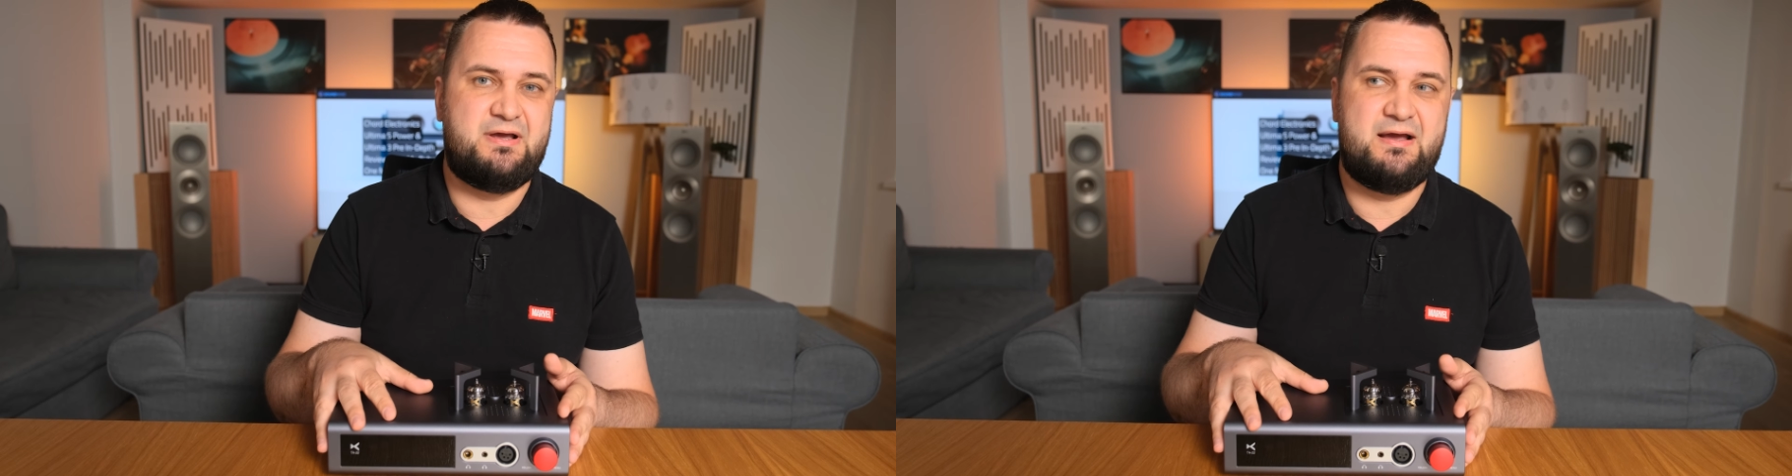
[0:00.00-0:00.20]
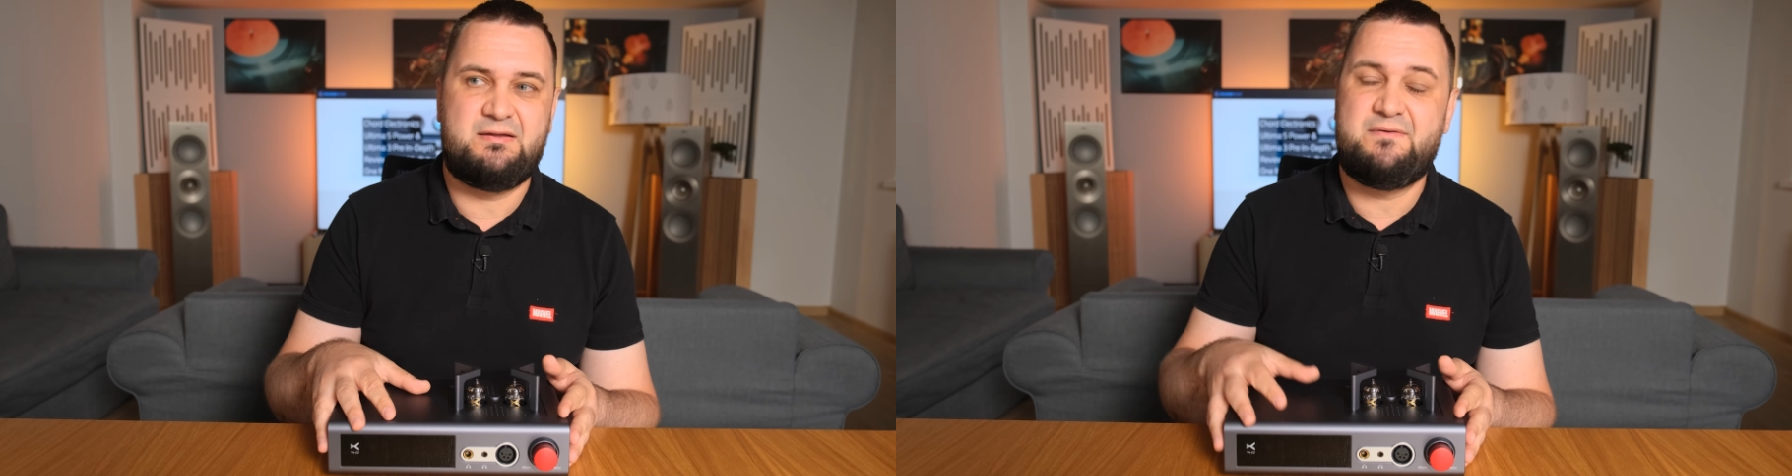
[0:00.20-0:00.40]

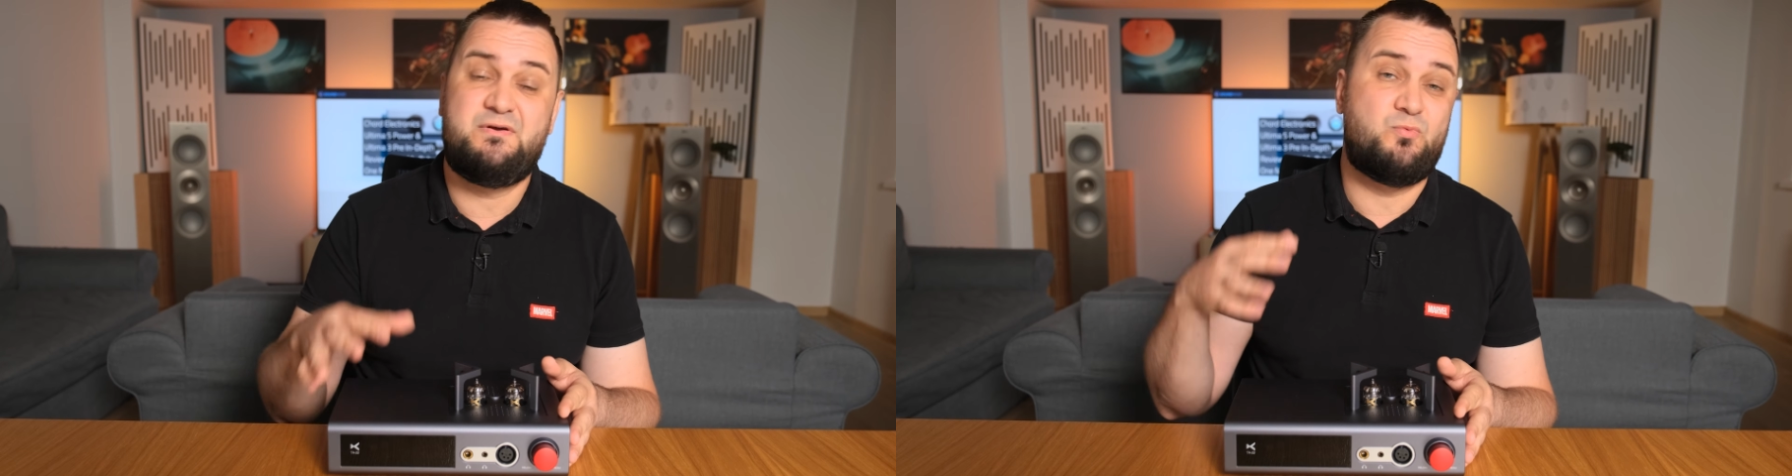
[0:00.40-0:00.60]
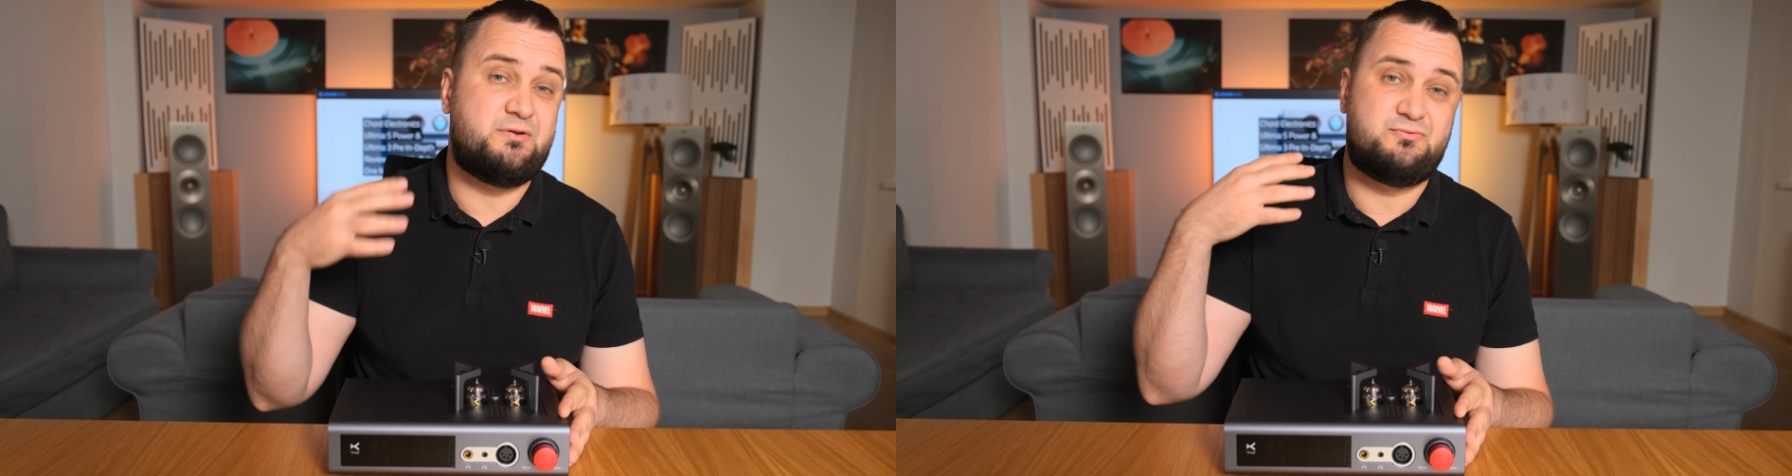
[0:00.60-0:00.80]
And if
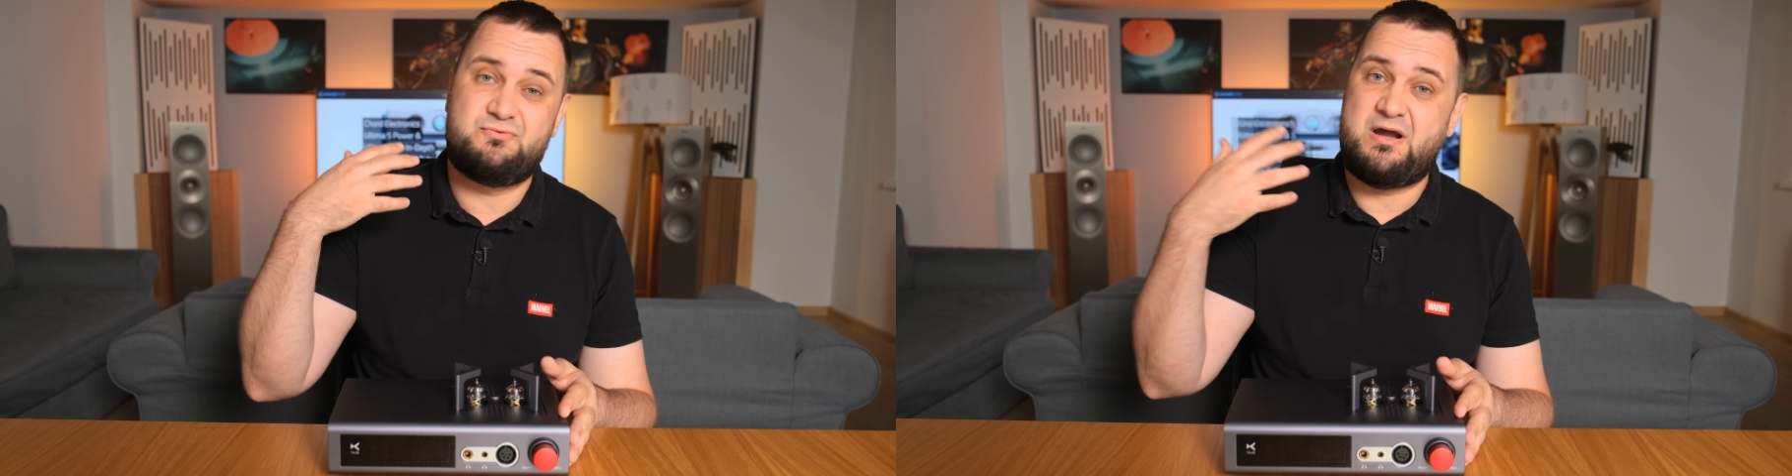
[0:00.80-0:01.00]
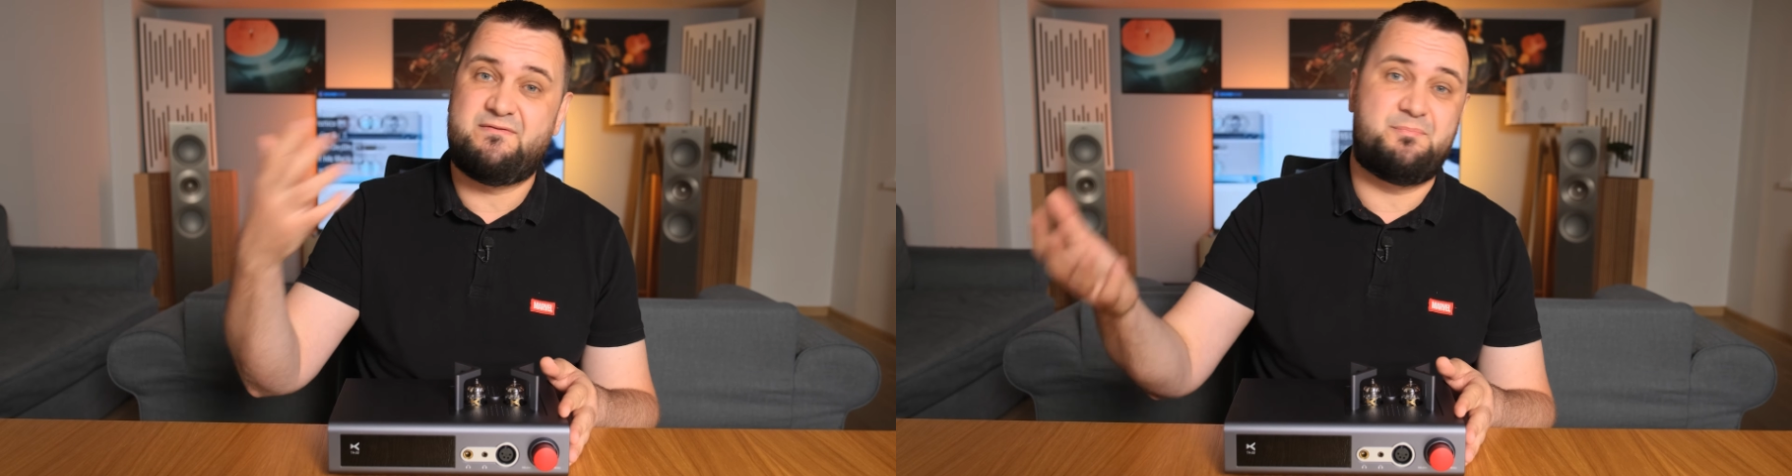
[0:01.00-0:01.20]
you want to
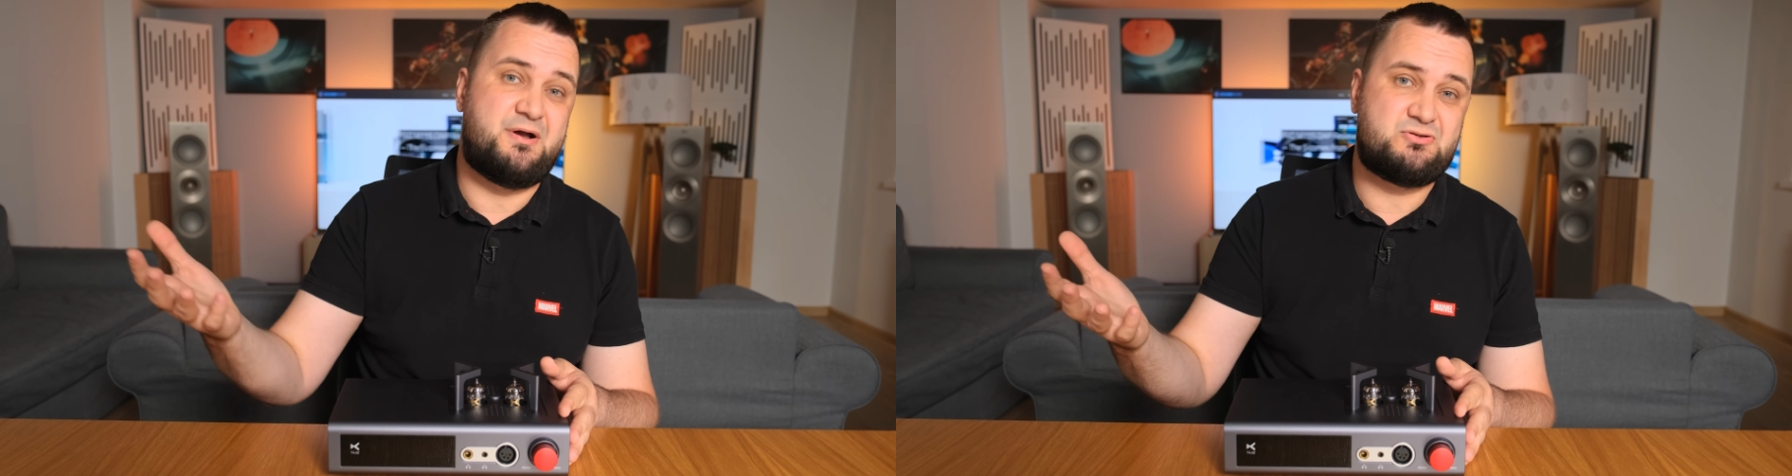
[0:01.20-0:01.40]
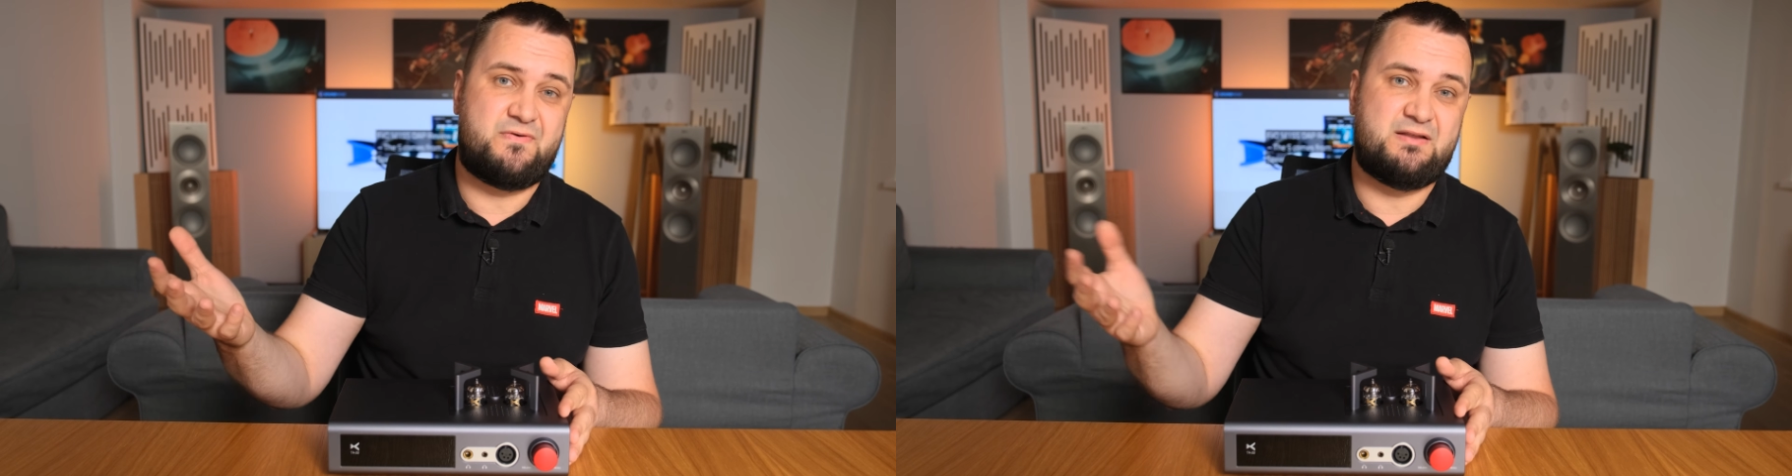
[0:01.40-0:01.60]
drive a
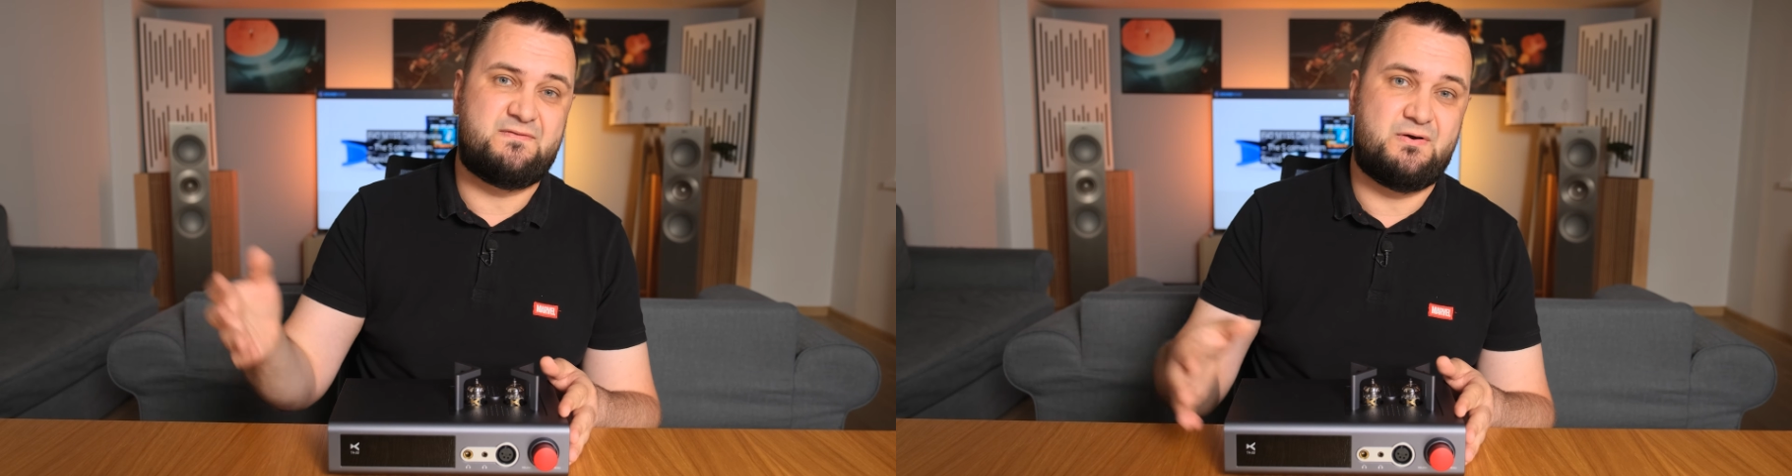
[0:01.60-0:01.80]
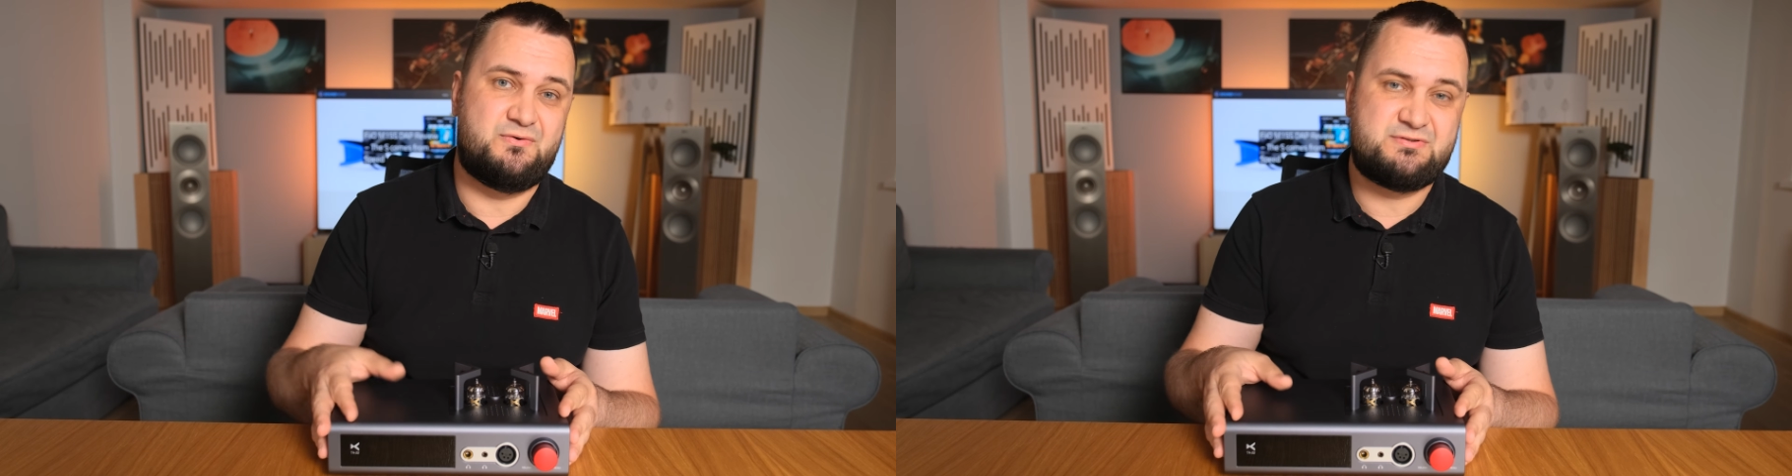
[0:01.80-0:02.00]
bunch of
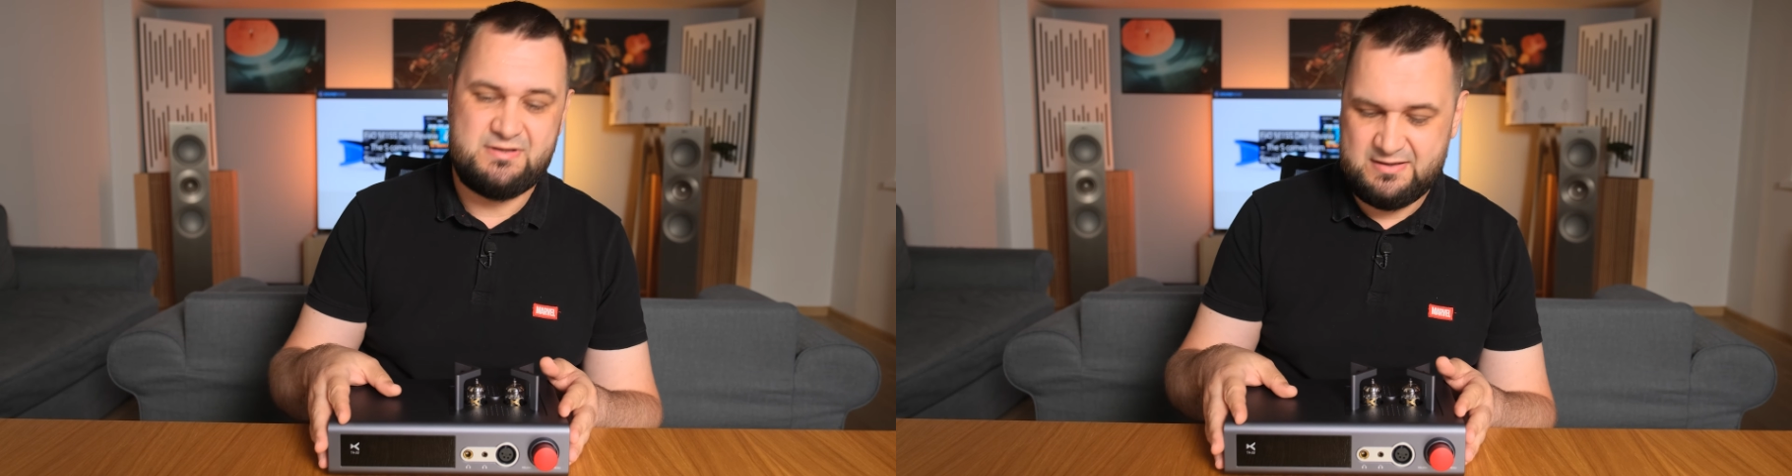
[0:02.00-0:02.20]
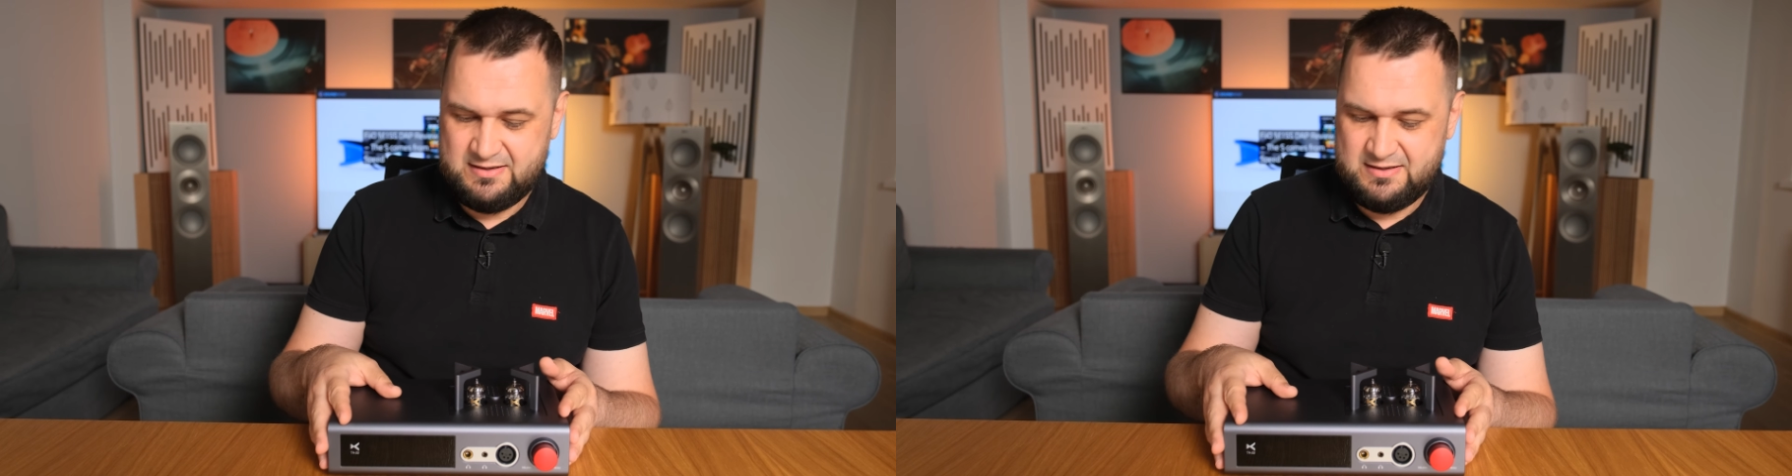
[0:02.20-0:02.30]
headphones,